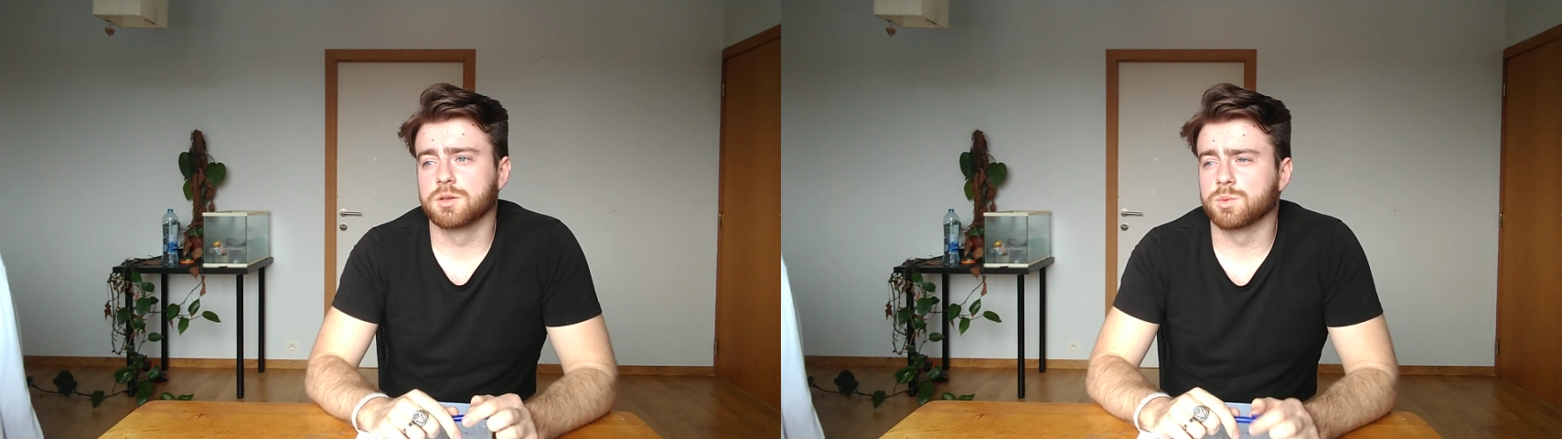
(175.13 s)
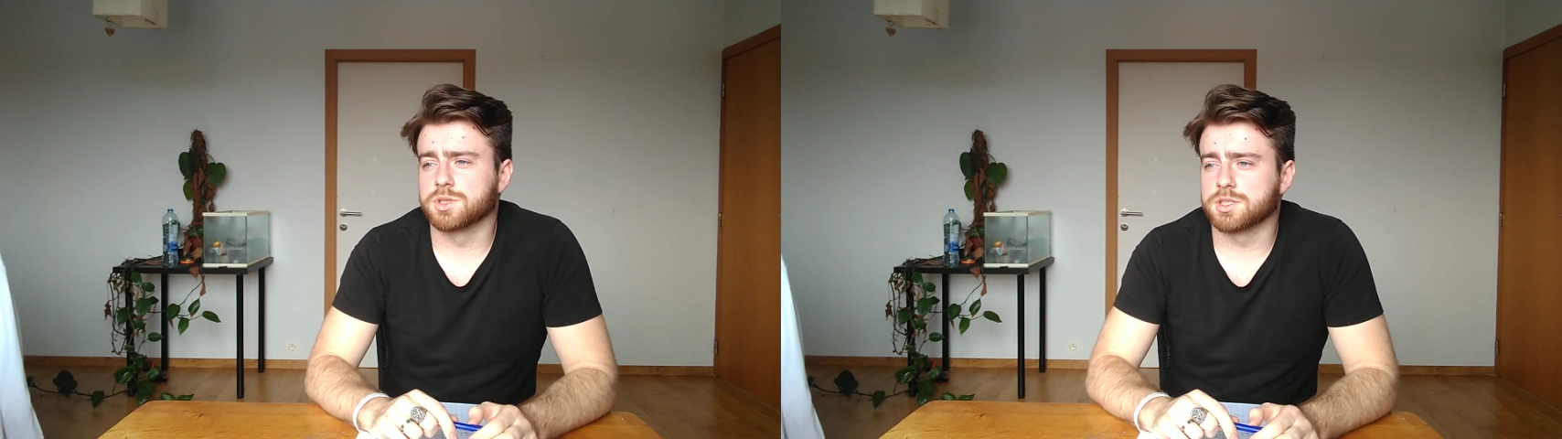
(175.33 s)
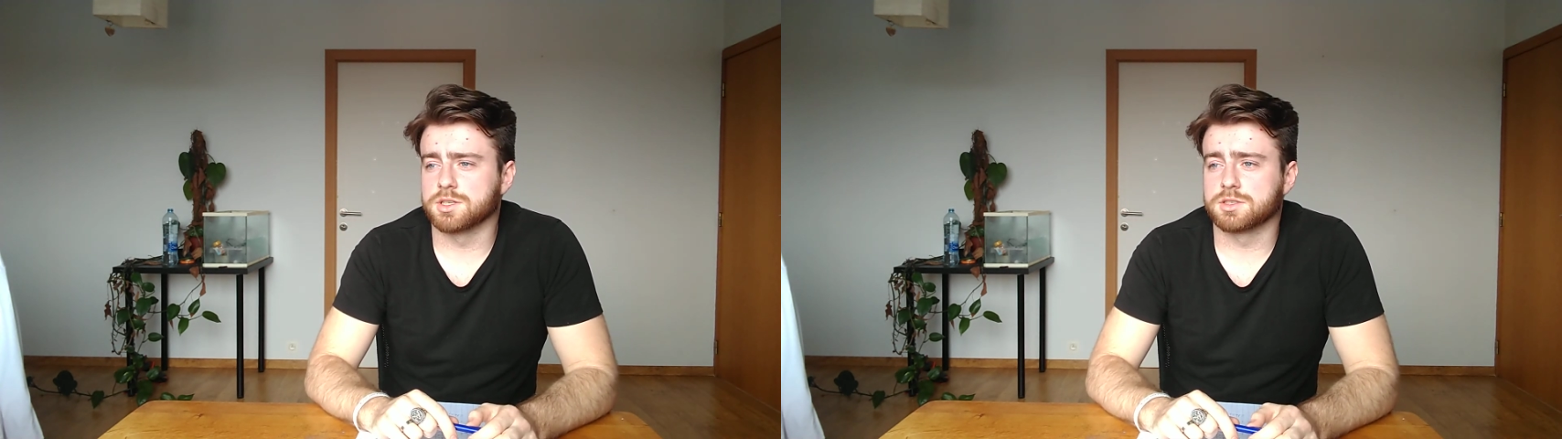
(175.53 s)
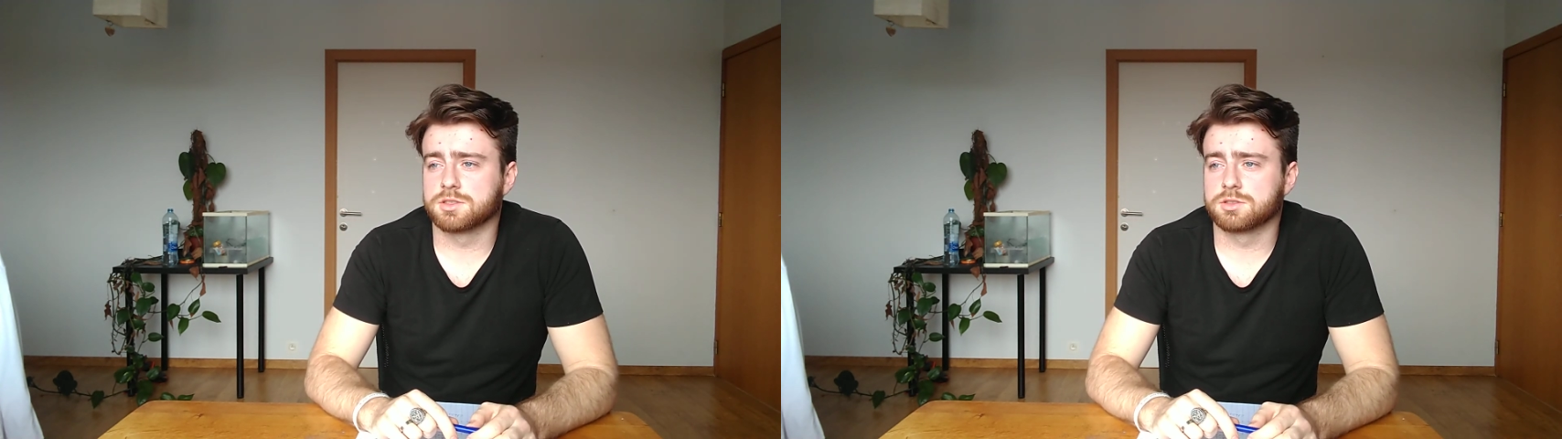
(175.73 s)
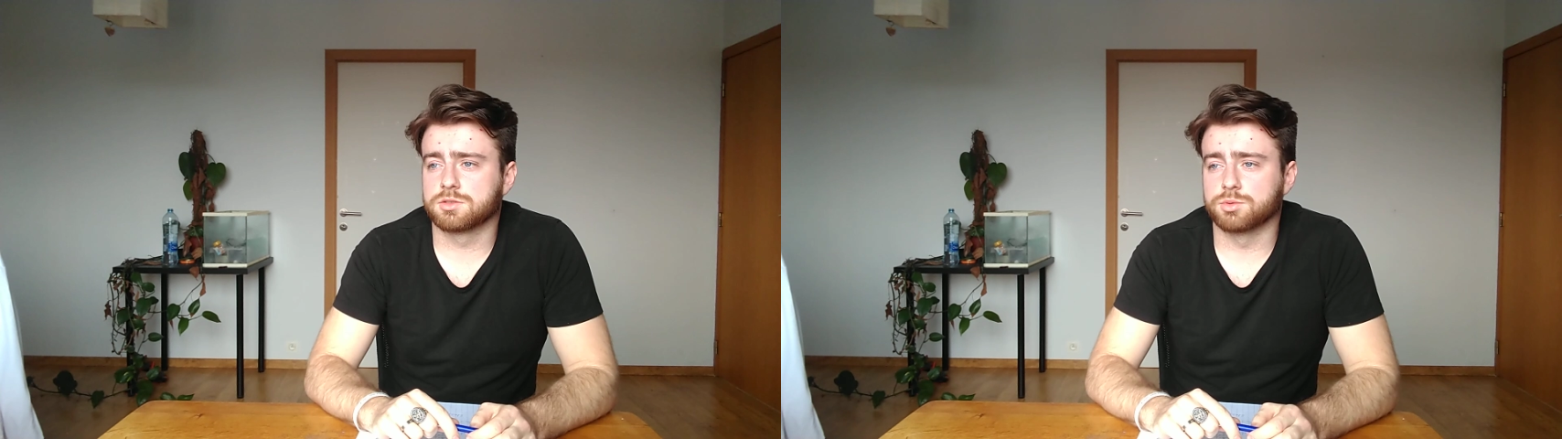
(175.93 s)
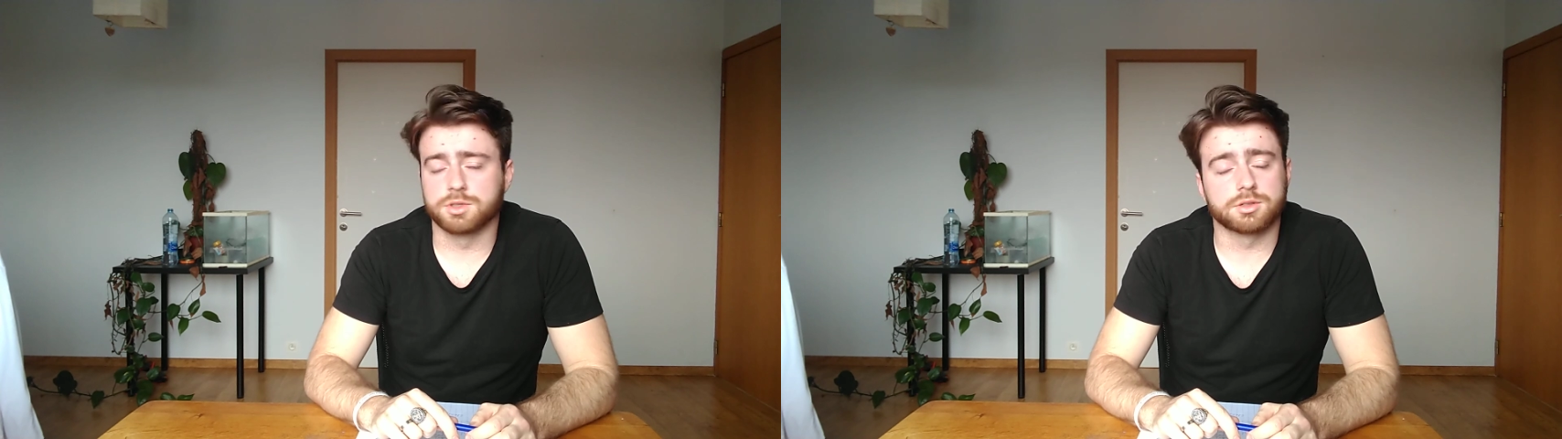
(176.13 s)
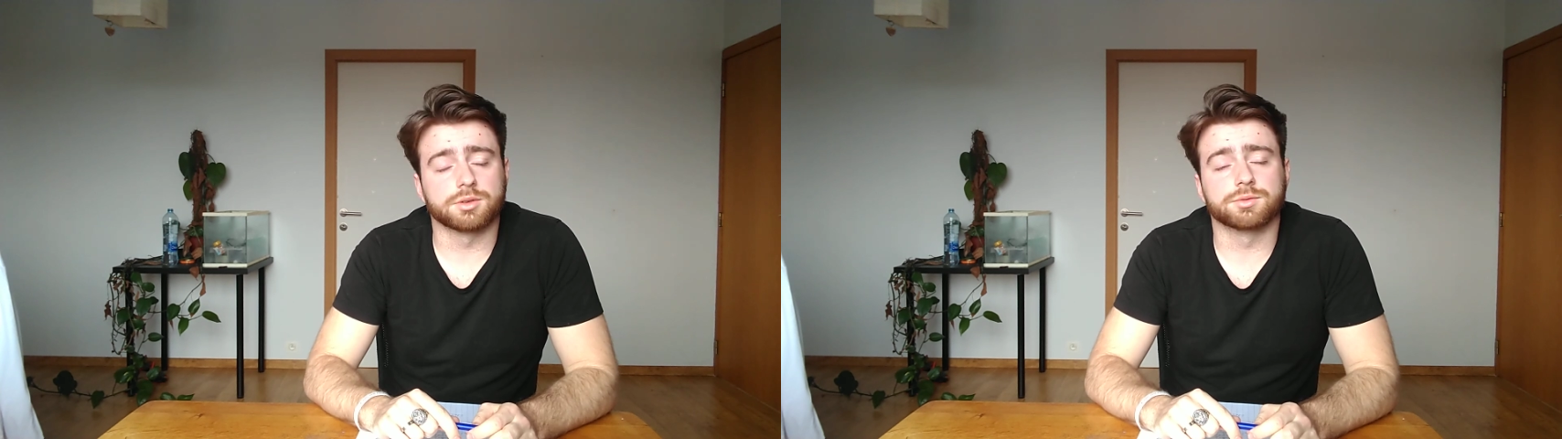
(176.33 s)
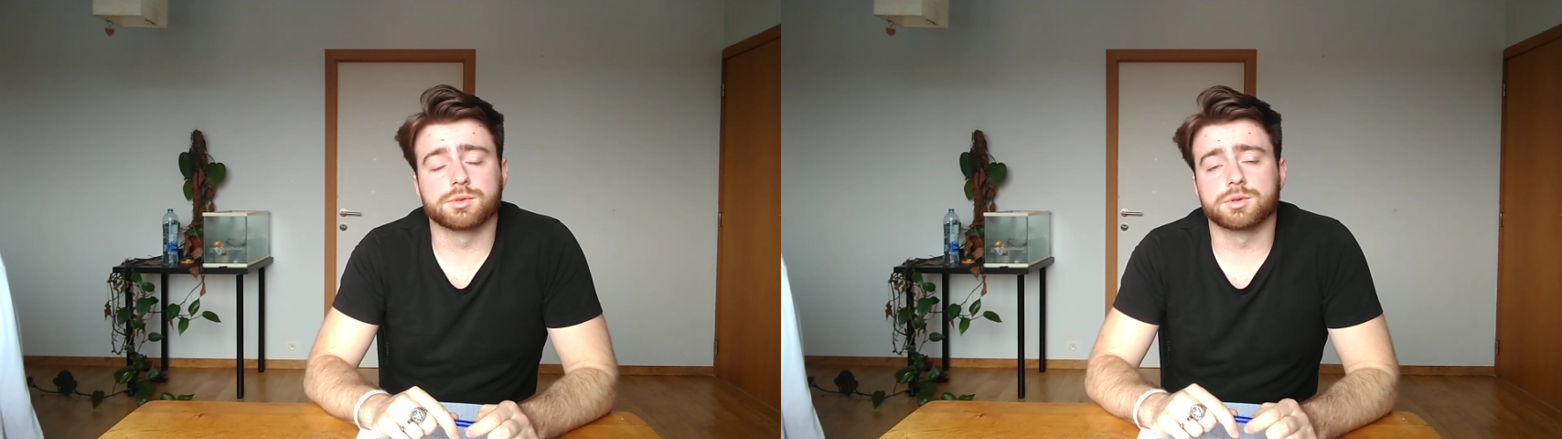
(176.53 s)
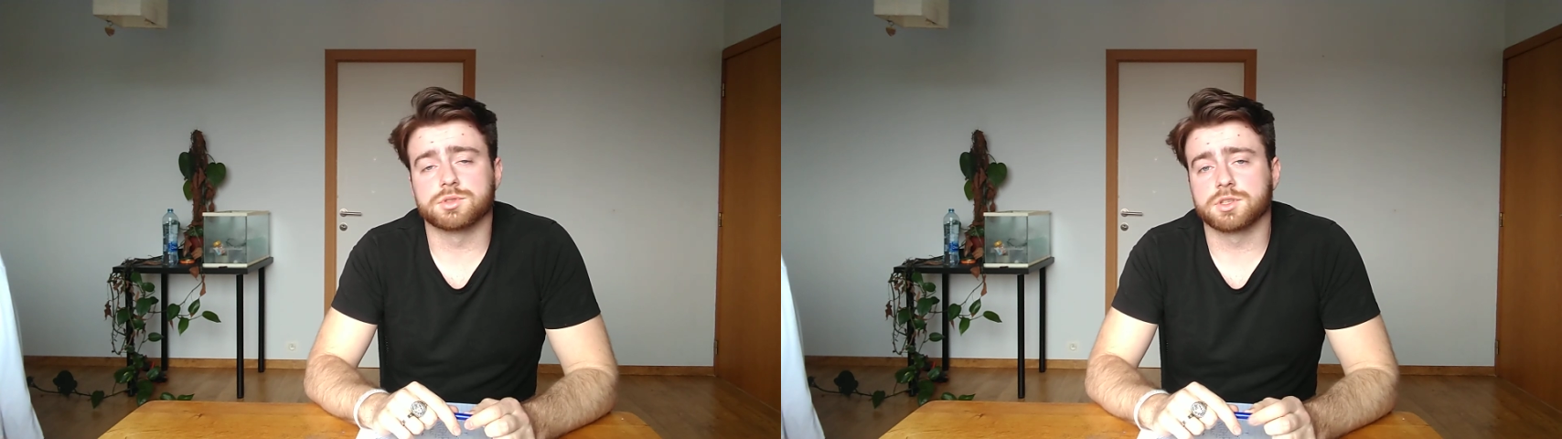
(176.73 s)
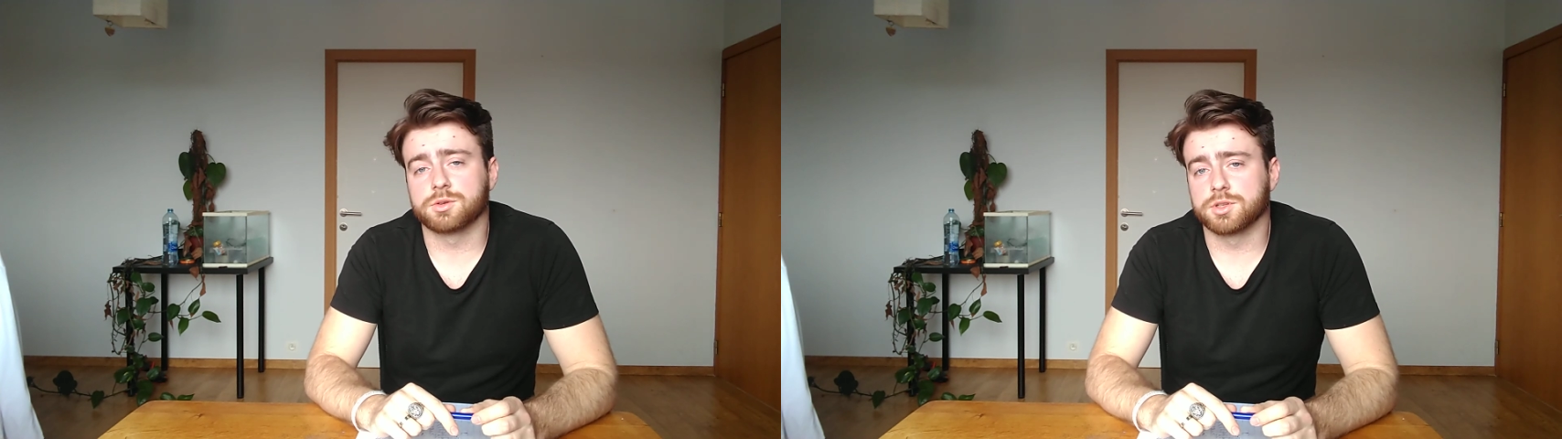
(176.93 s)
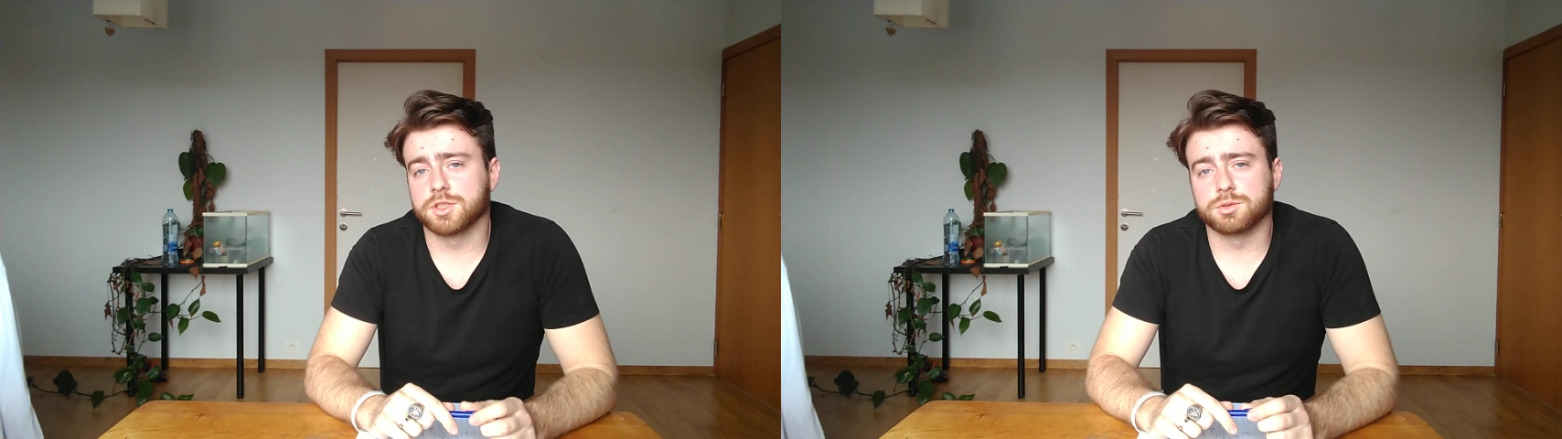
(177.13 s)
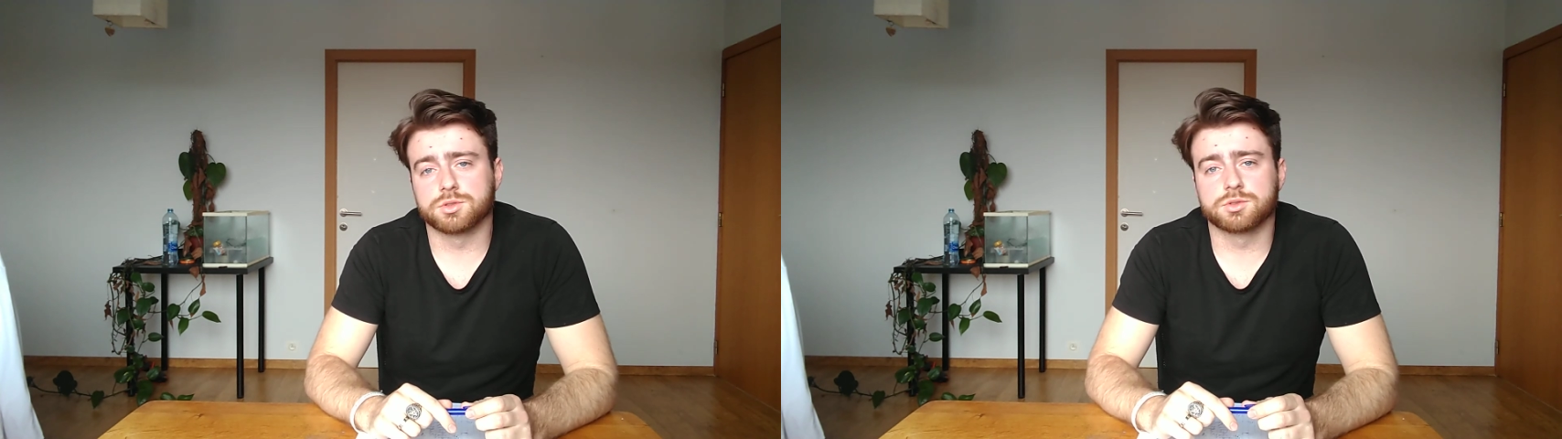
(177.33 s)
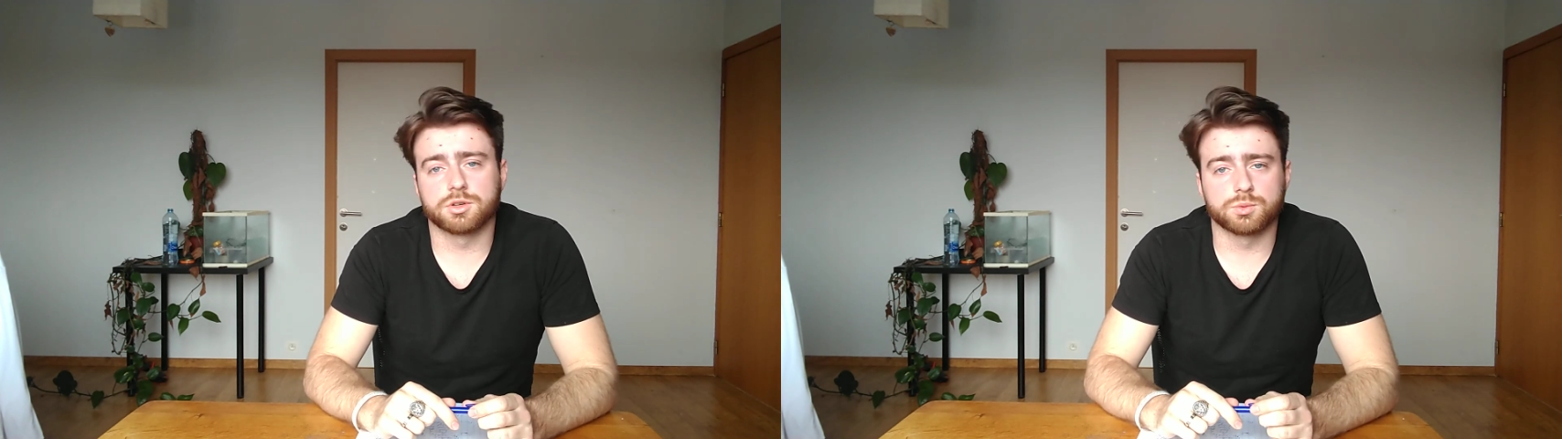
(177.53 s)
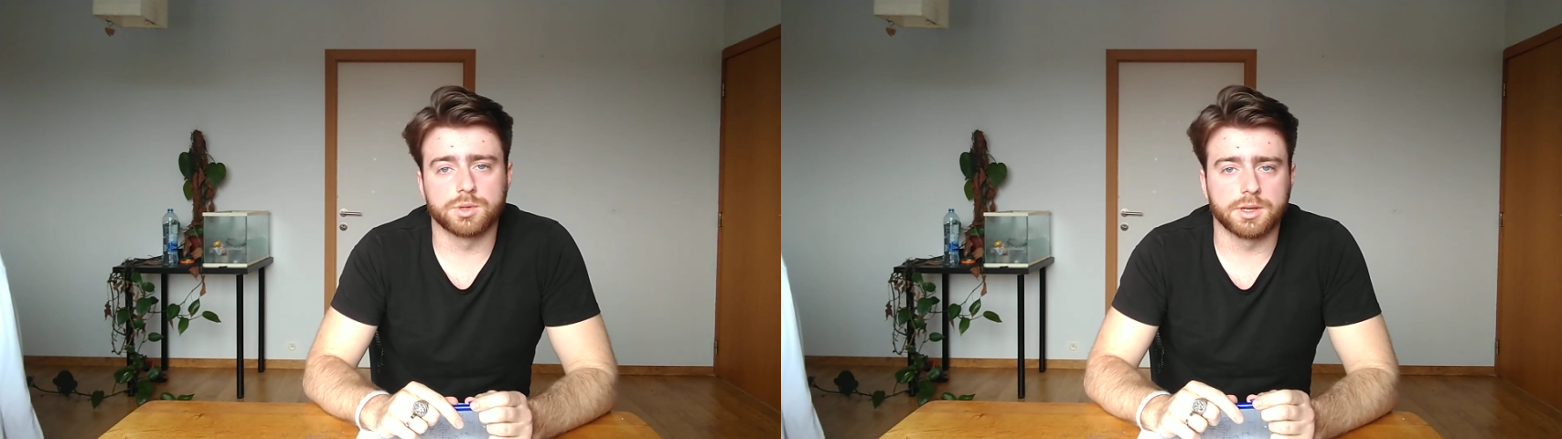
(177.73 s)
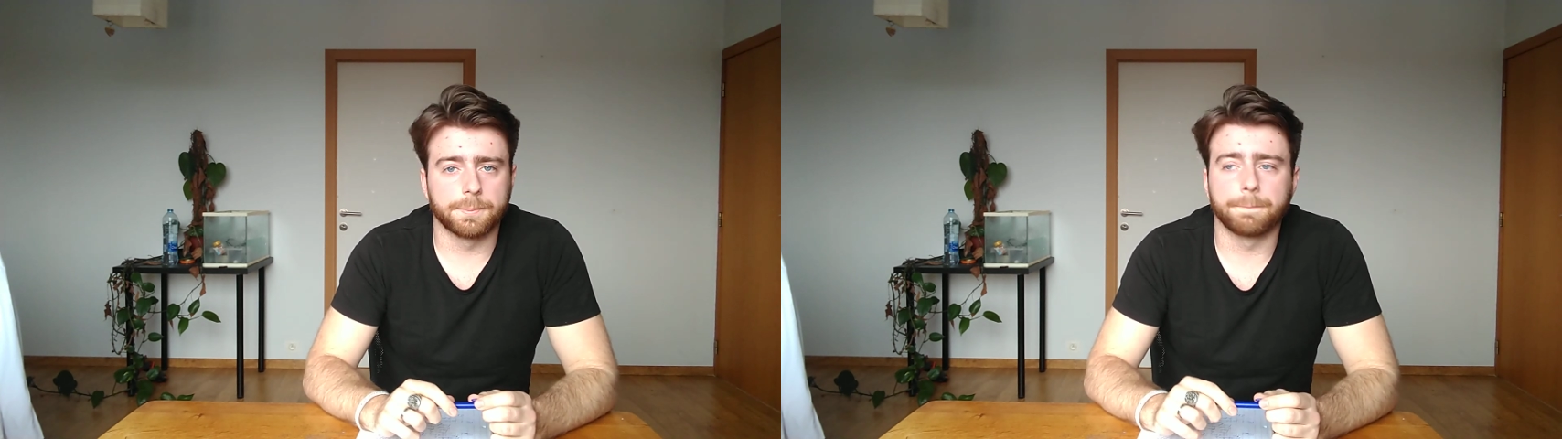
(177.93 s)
which is really confusing already to start with.